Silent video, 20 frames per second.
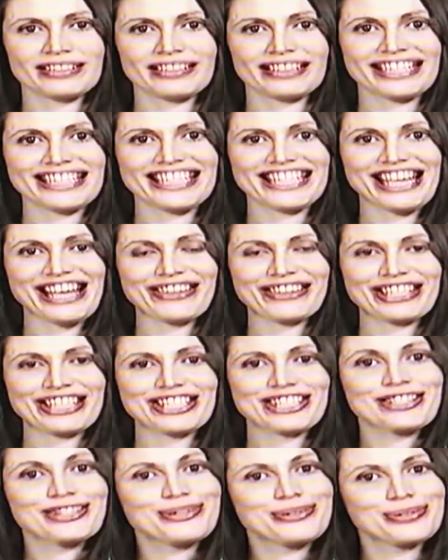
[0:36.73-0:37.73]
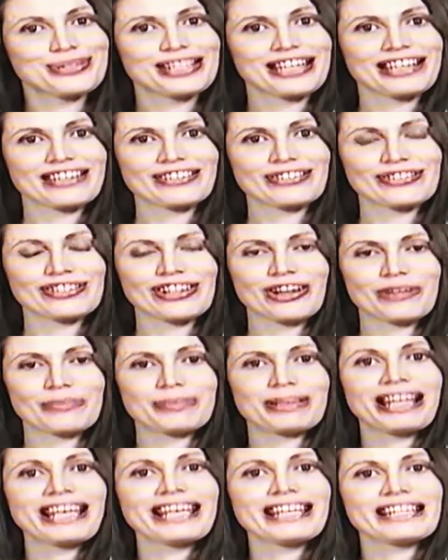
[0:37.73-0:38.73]
Let's see how these new standards
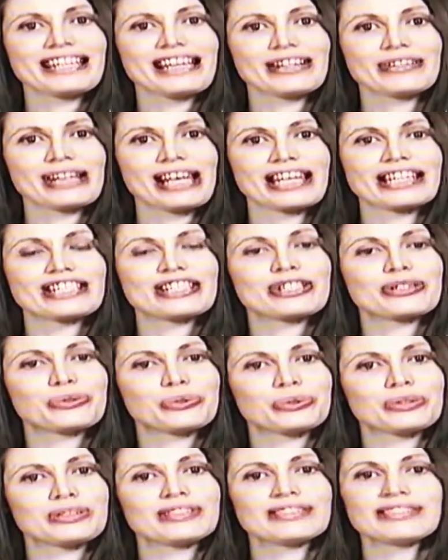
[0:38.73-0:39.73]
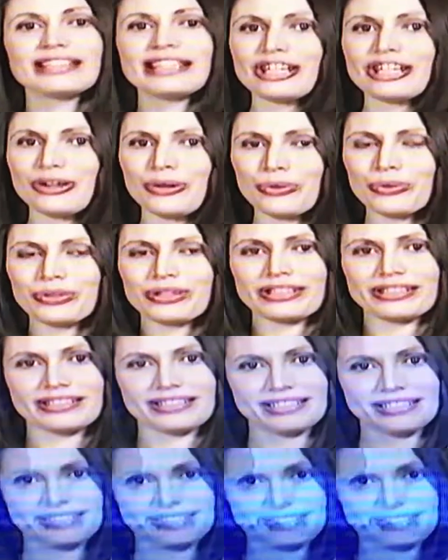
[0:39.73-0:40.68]
are playing out at a school in Oakland.